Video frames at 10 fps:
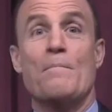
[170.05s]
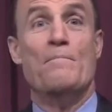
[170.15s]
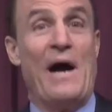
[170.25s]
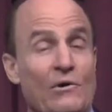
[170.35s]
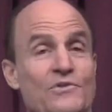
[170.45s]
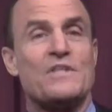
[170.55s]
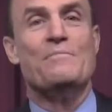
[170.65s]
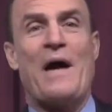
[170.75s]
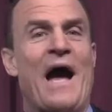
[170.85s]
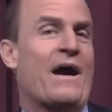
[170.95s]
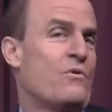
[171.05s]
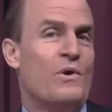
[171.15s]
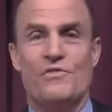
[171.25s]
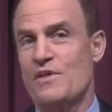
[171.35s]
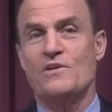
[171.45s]
Bouncing back
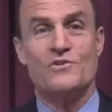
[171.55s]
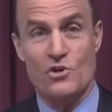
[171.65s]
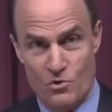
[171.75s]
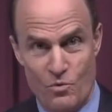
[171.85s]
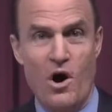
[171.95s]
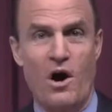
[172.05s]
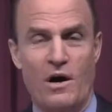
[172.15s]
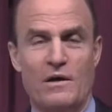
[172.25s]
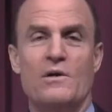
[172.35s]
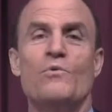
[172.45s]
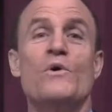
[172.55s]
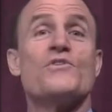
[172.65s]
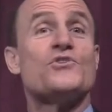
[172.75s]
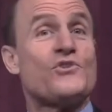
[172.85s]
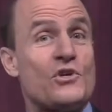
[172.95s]
when things go wrong
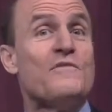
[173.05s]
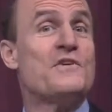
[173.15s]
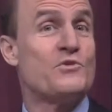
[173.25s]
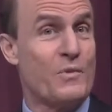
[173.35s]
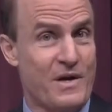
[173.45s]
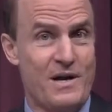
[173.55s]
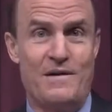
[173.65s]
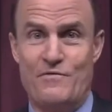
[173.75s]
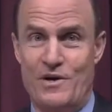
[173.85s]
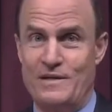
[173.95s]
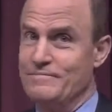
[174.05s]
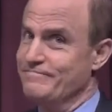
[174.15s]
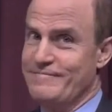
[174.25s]
with service recovery.